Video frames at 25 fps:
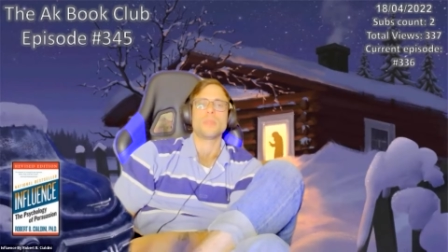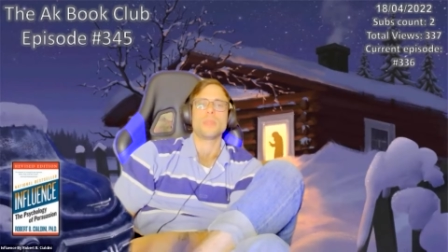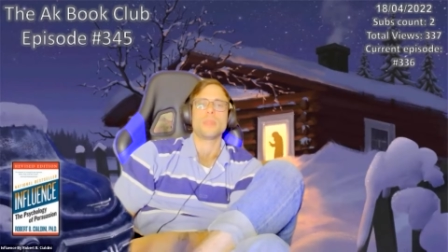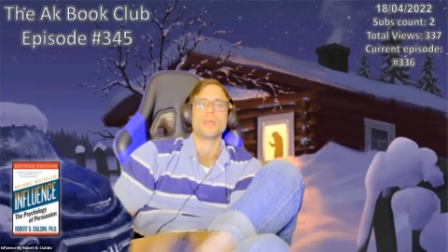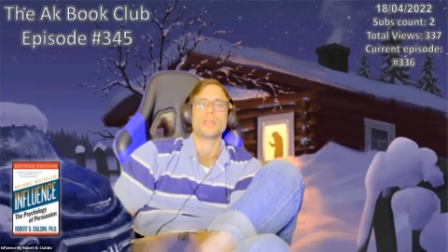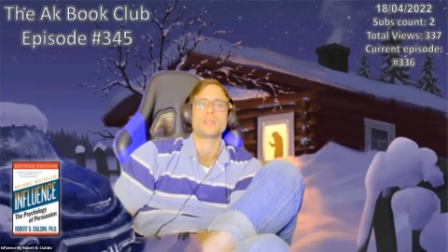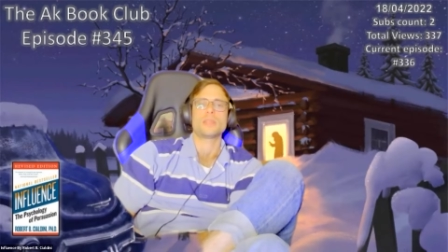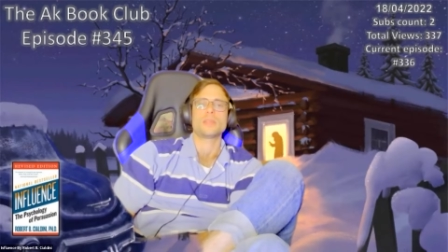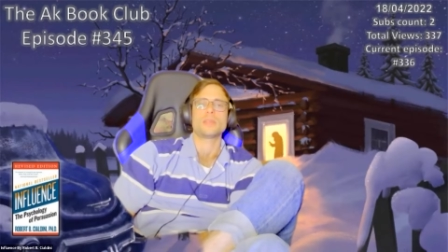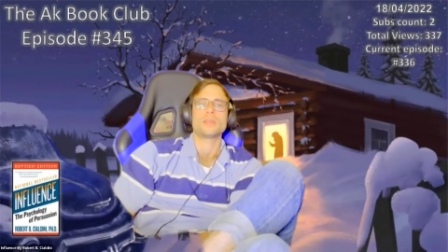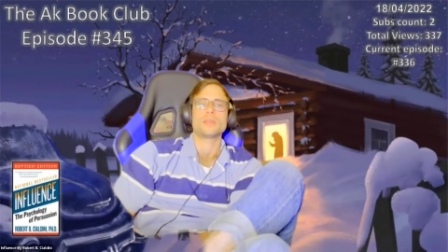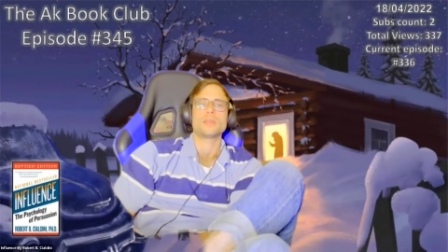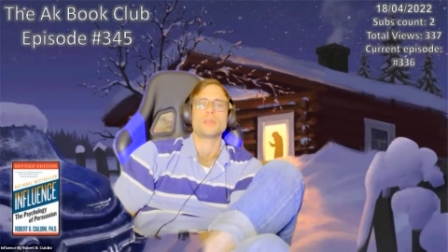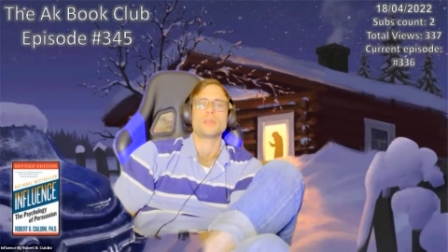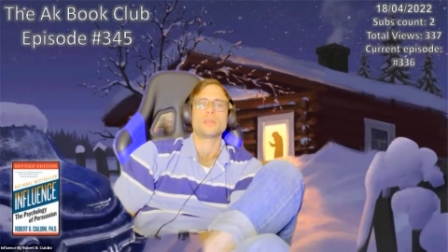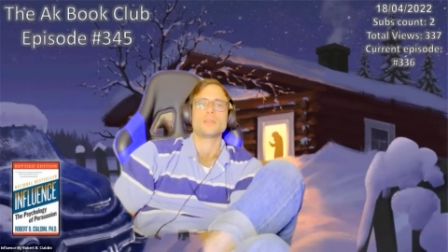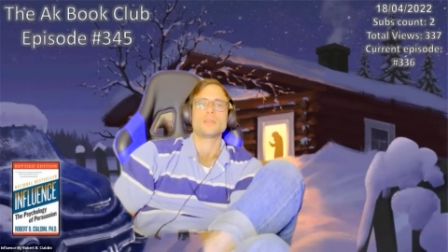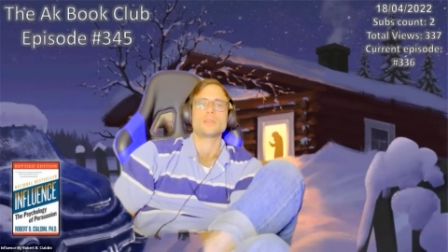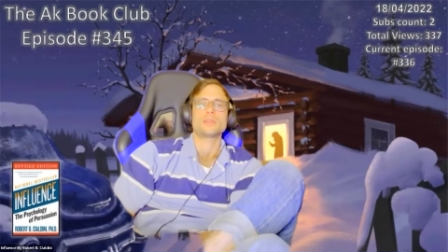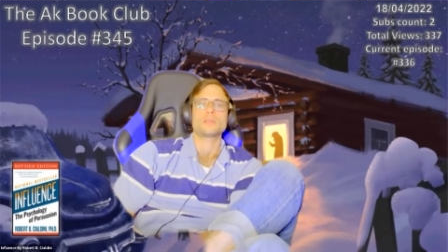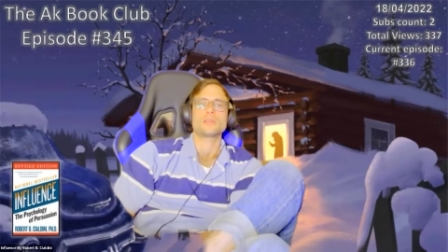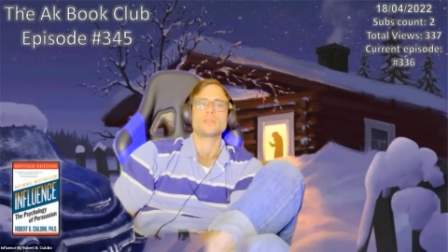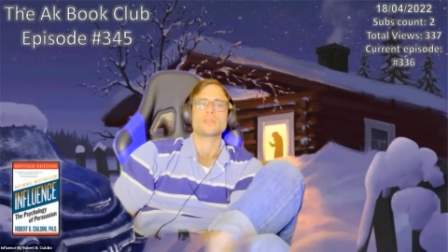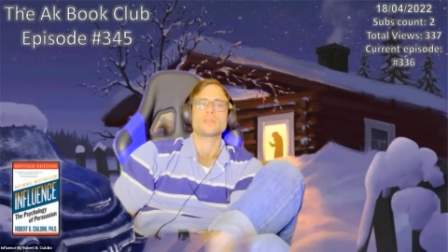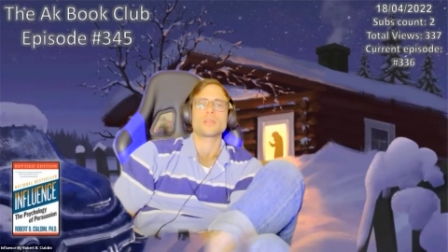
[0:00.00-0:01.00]
and
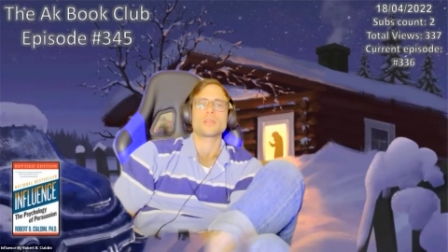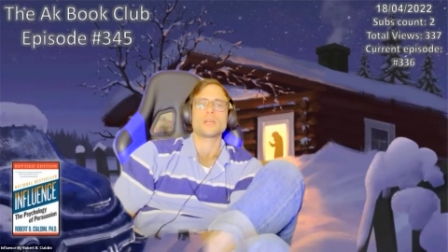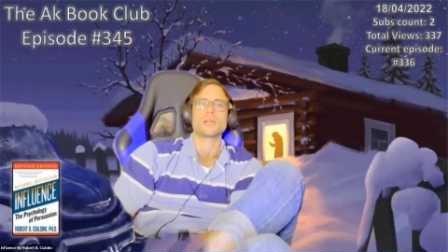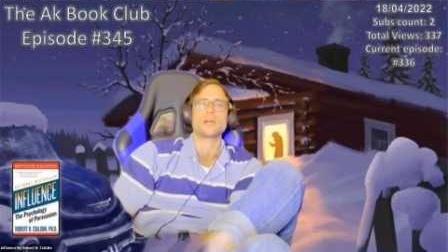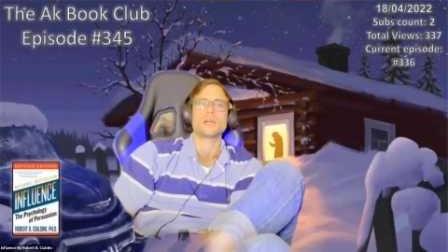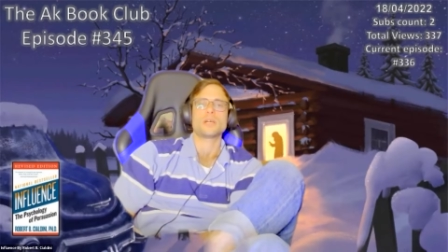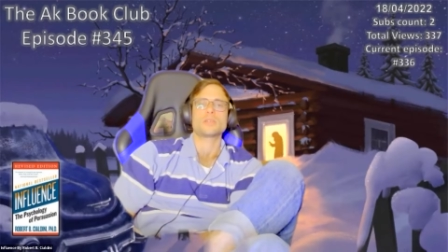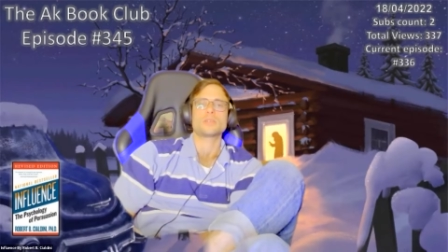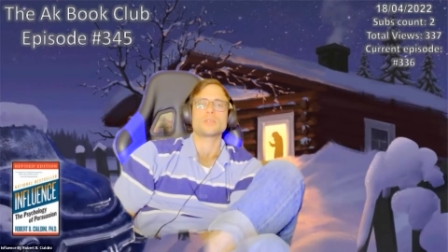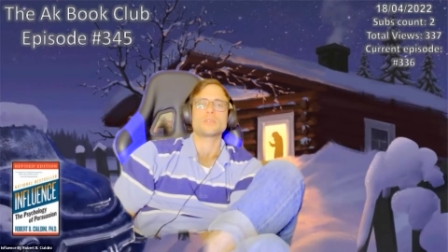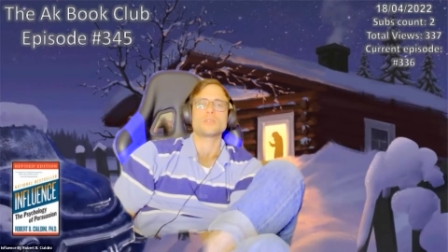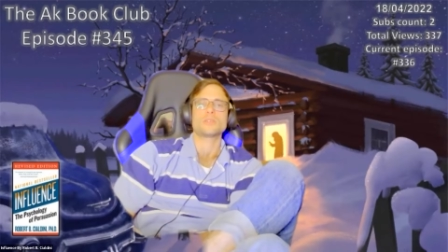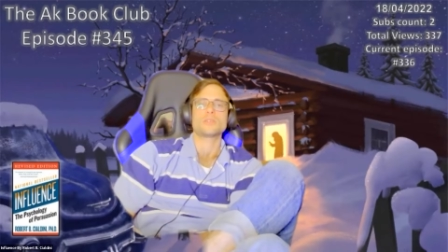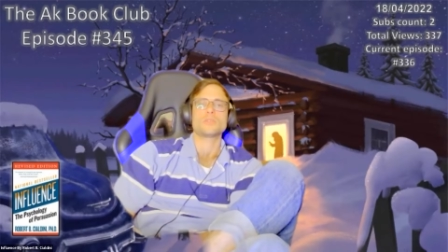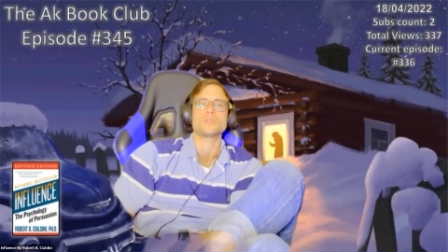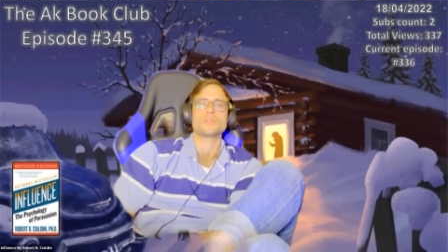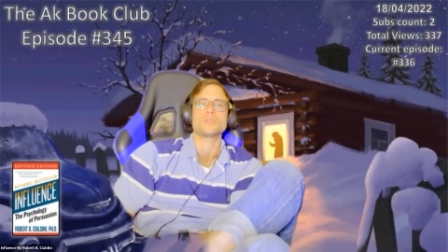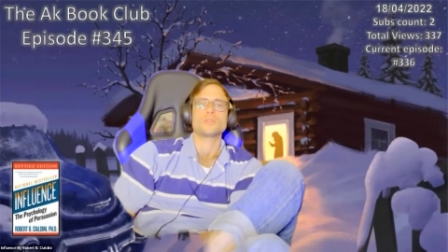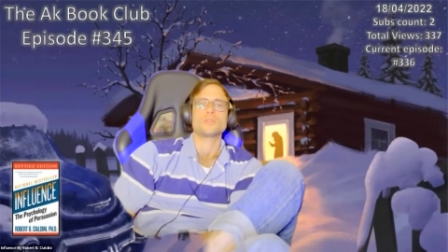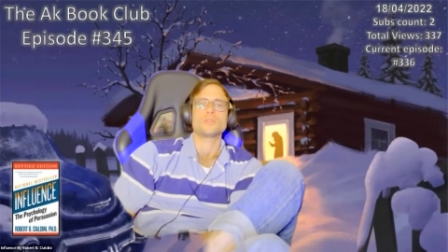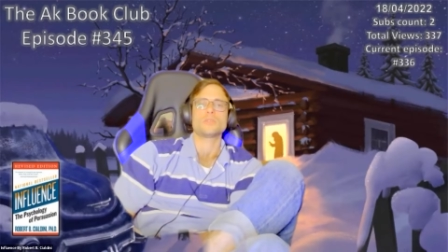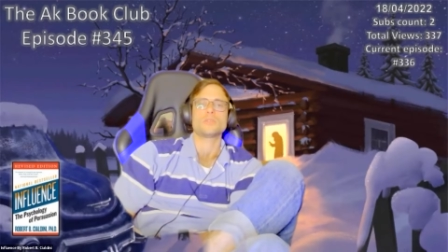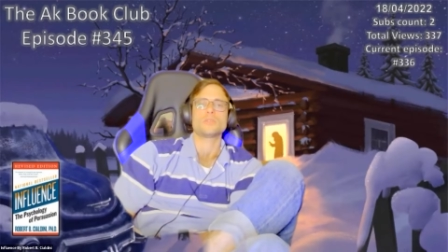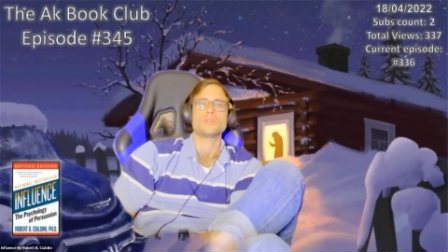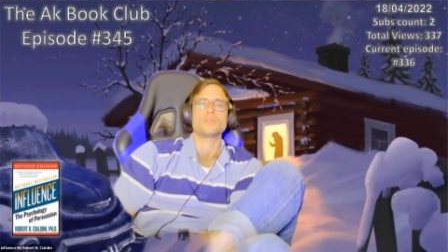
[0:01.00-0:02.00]
this is the car
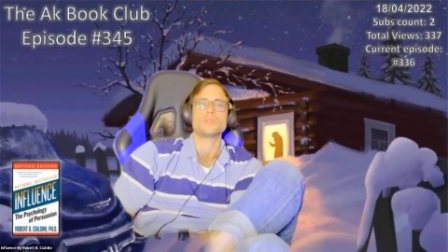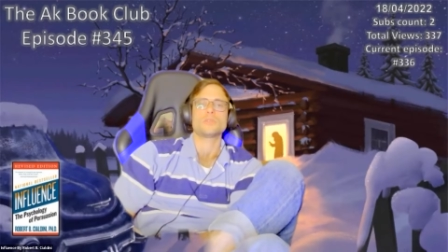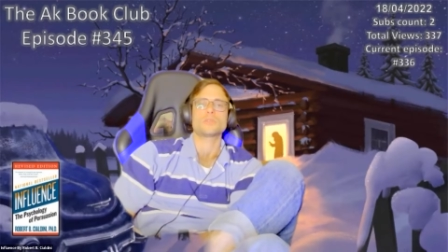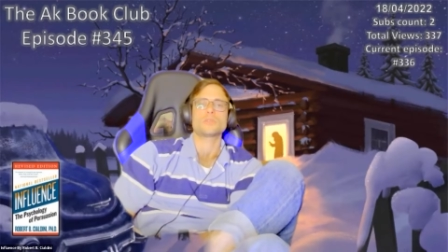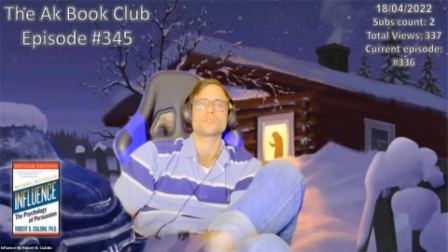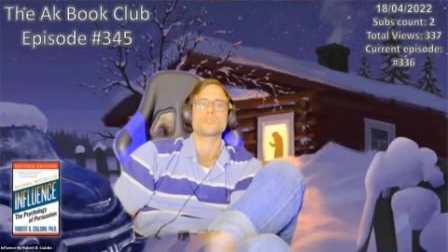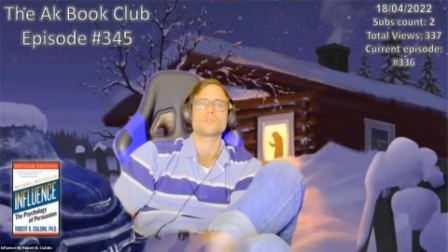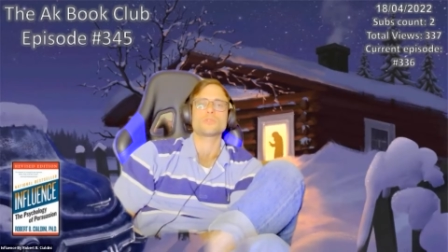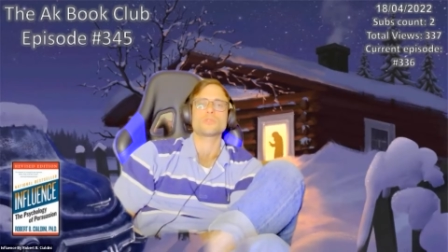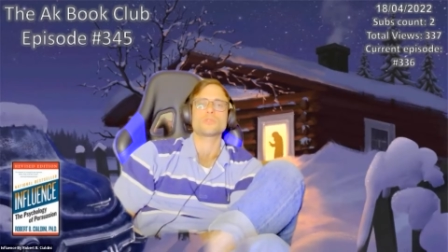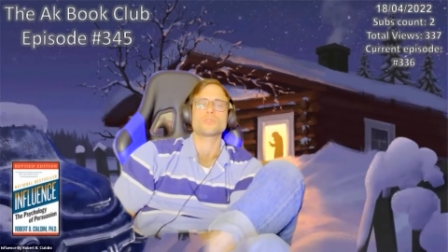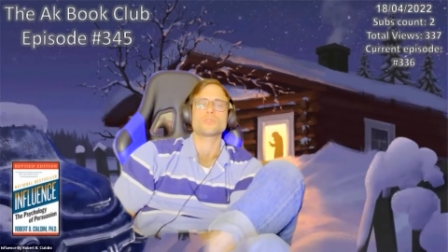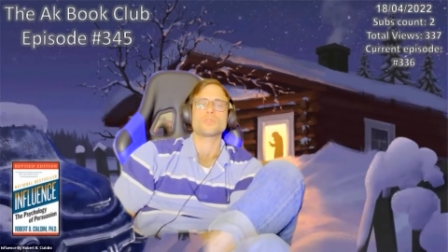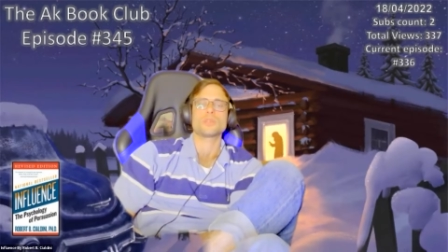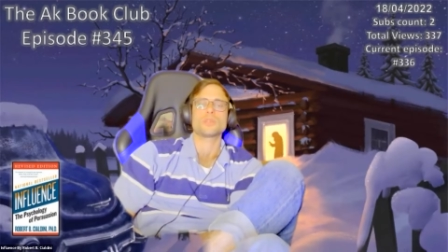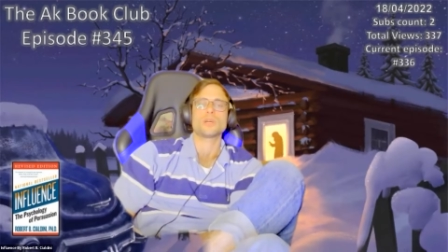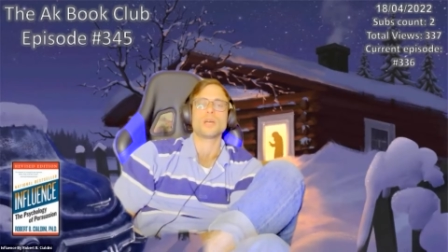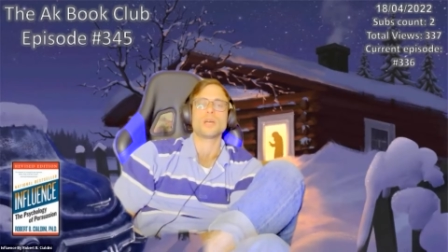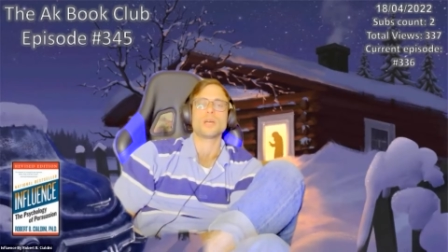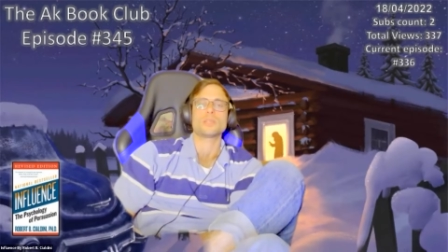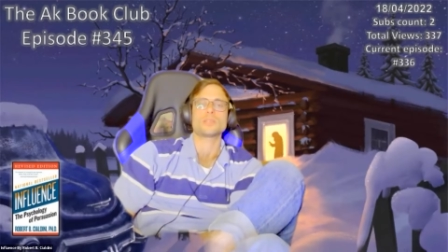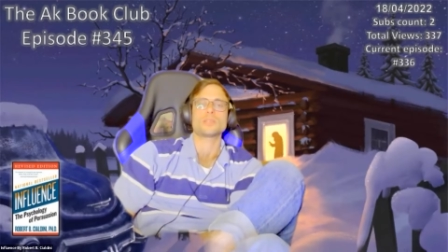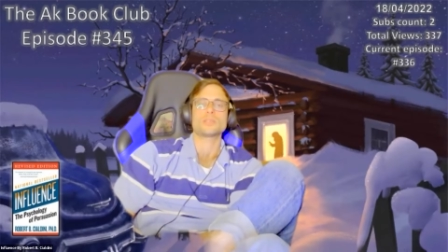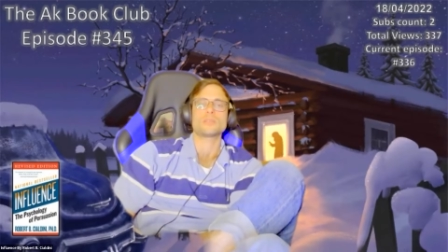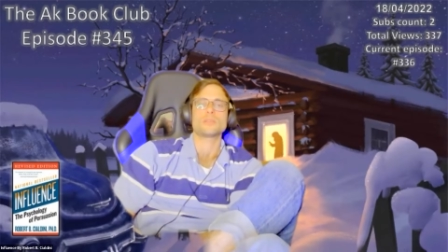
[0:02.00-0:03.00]
you choose,
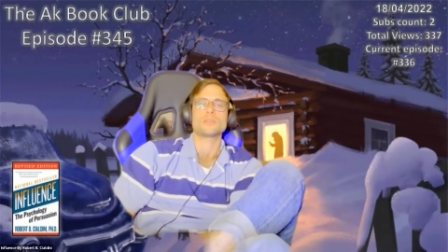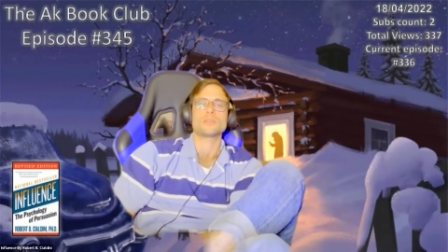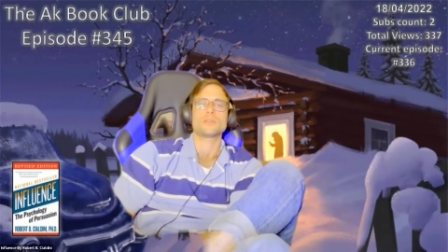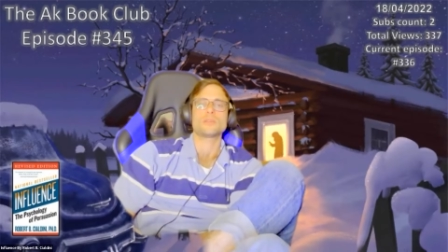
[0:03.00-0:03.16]
right?